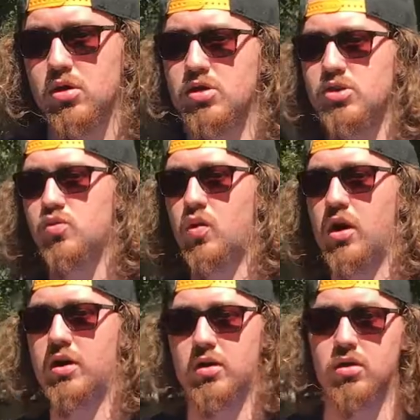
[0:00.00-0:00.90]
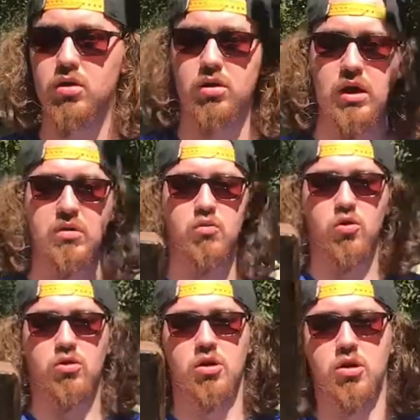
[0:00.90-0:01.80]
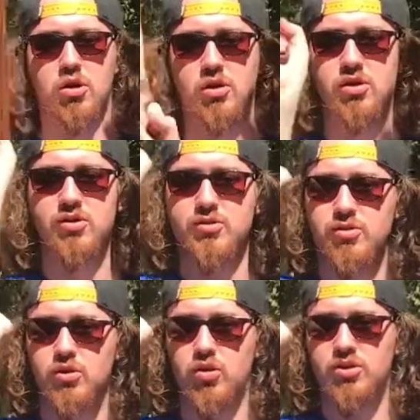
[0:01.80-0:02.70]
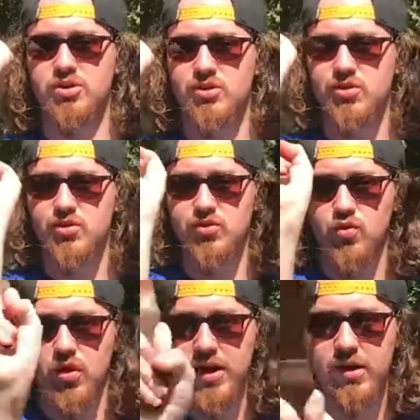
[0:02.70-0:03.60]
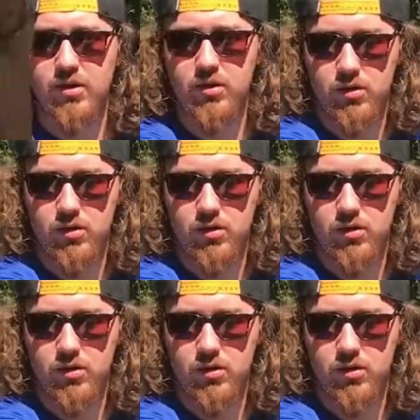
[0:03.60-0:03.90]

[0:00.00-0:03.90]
Because you want you want to straight,